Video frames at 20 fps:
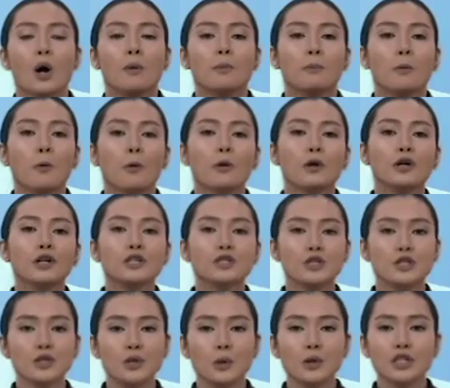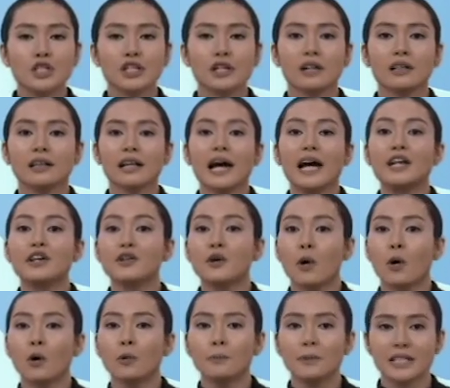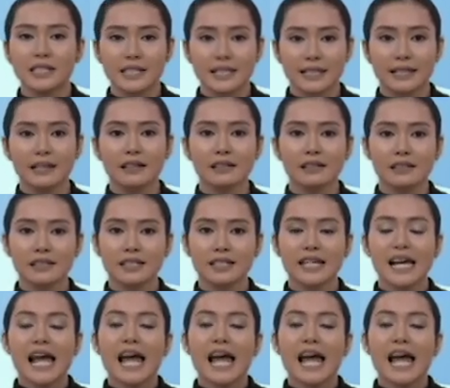poor social and coping skills,